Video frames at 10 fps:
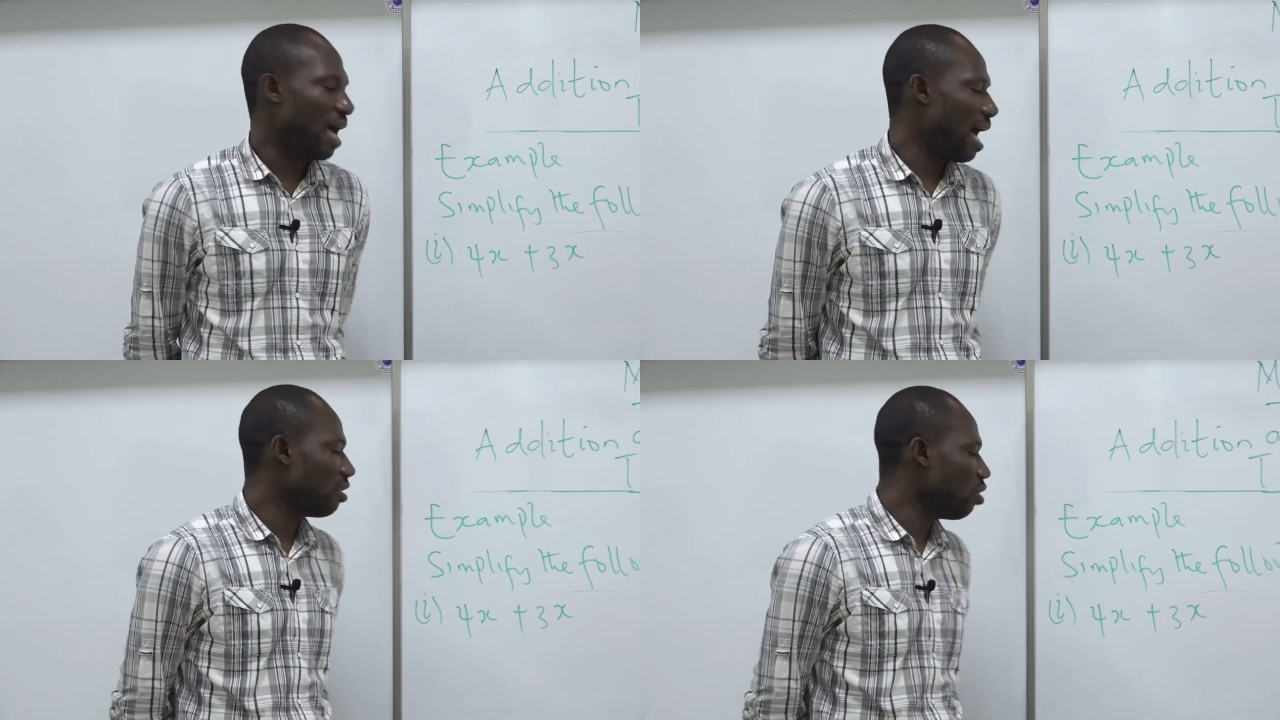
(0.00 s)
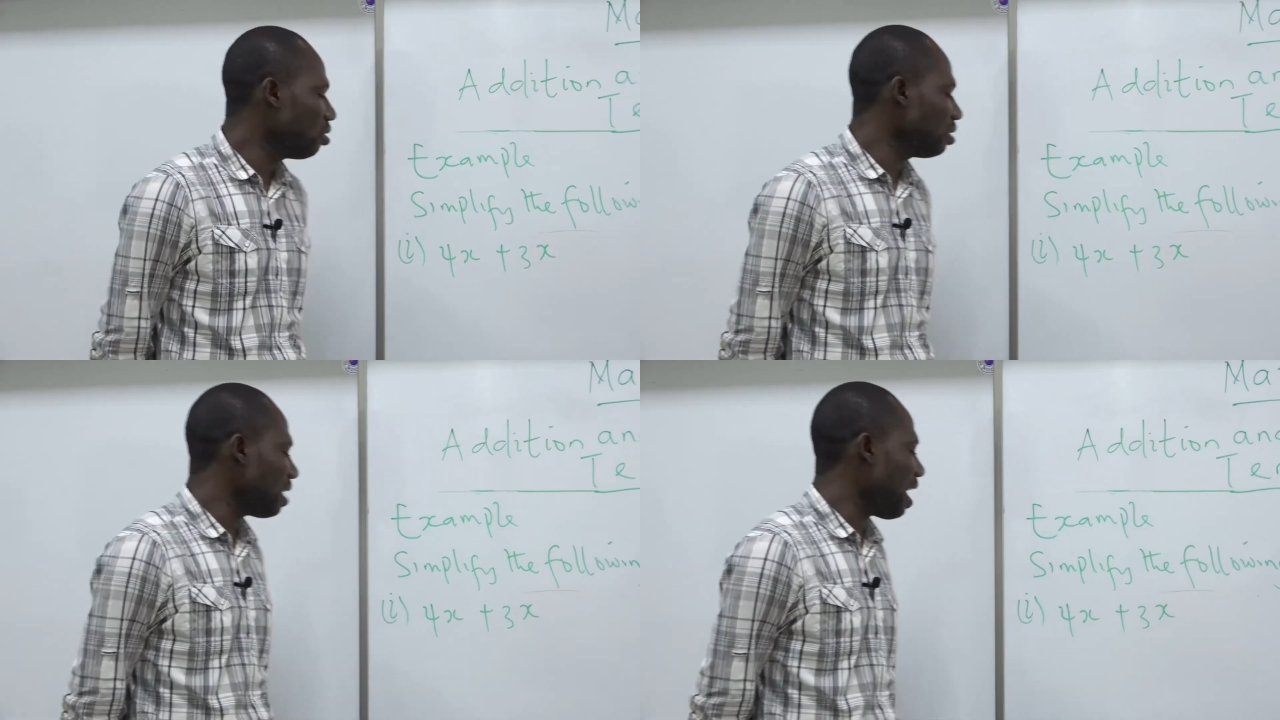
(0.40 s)
Our
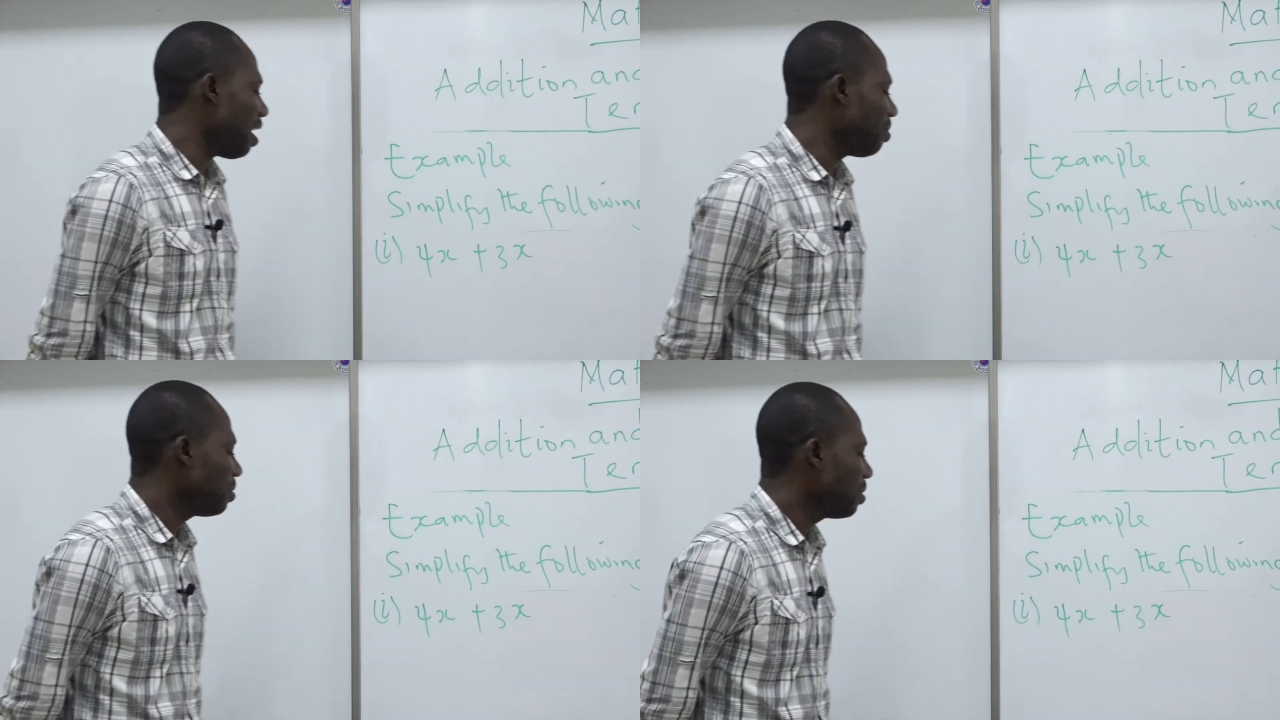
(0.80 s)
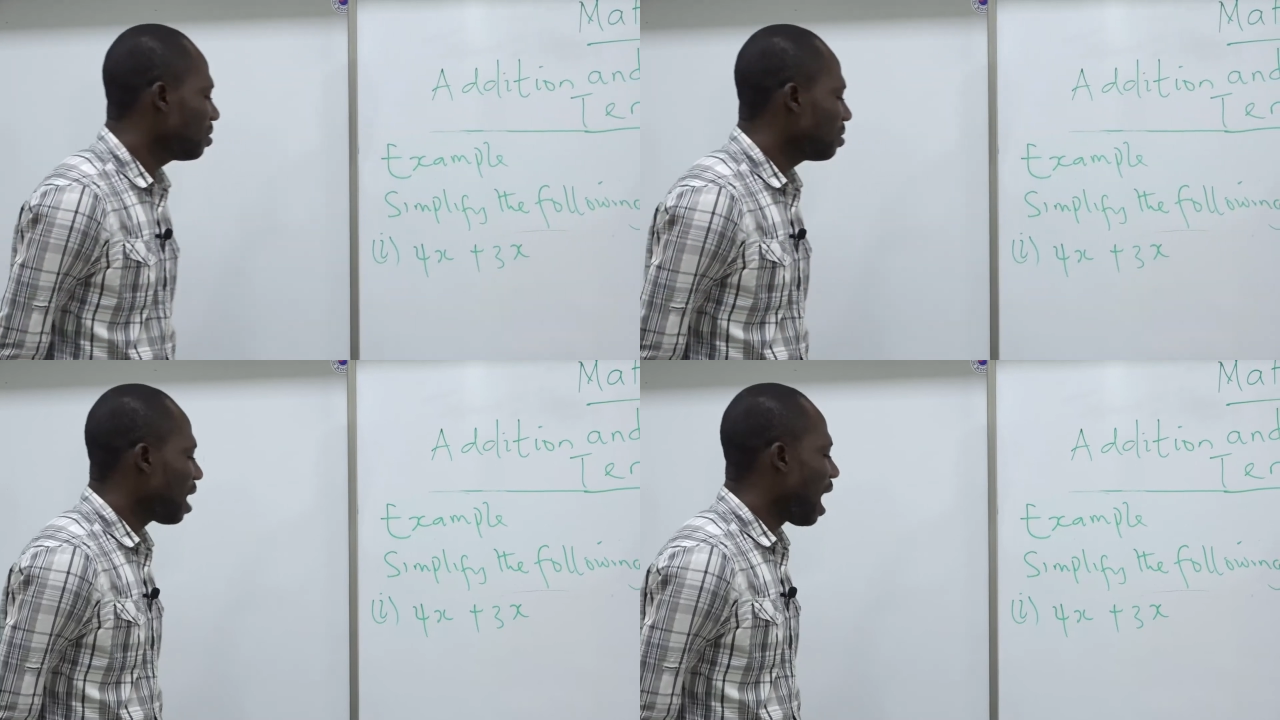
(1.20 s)
known term
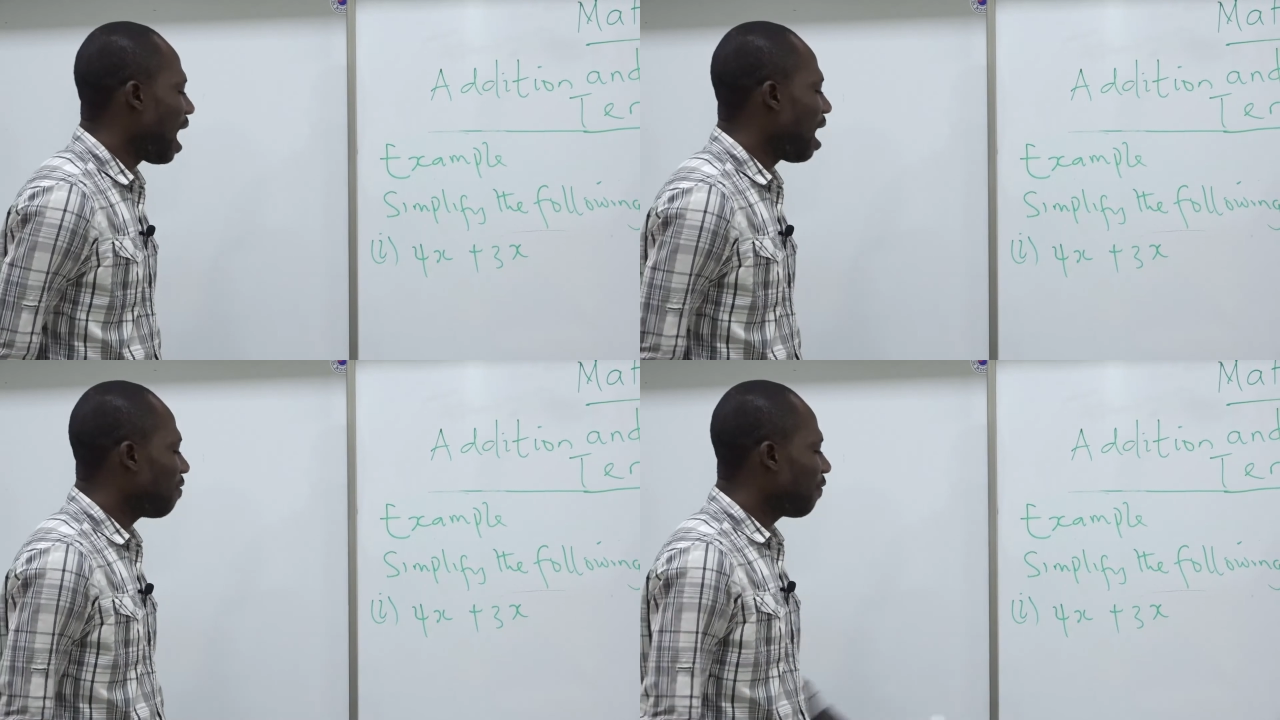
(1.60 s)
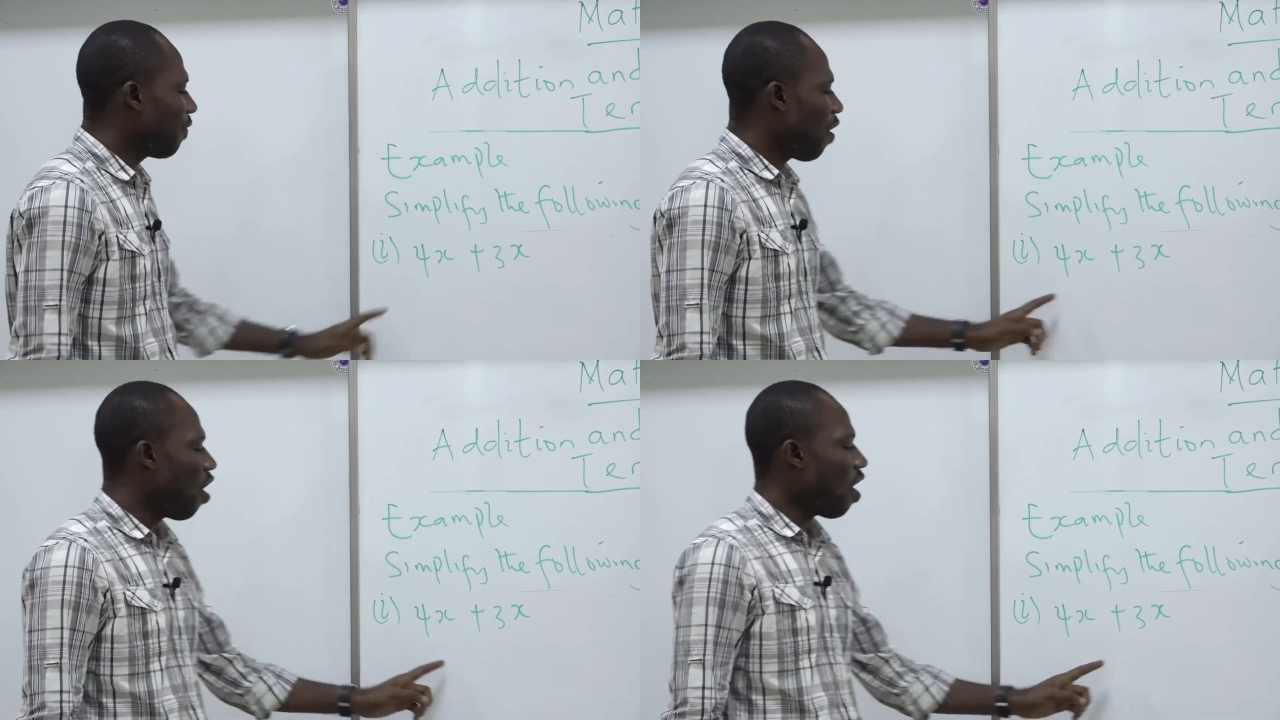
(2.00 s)
are
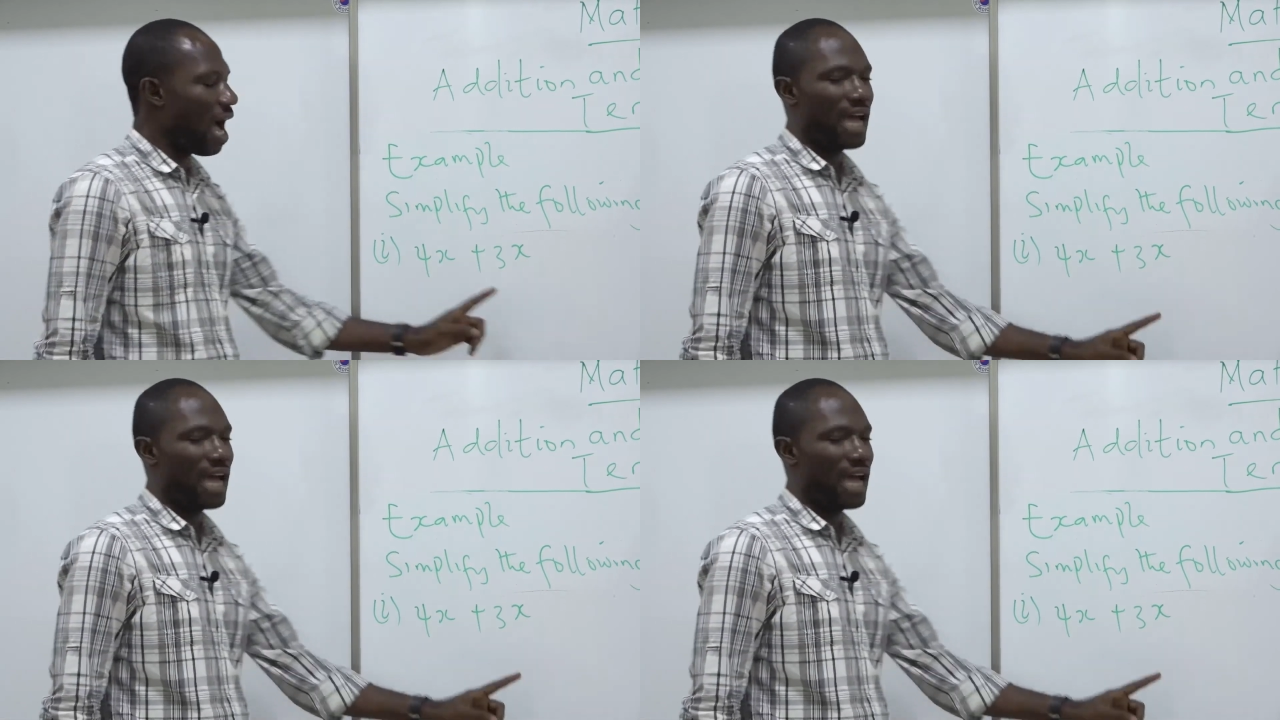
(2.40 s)
4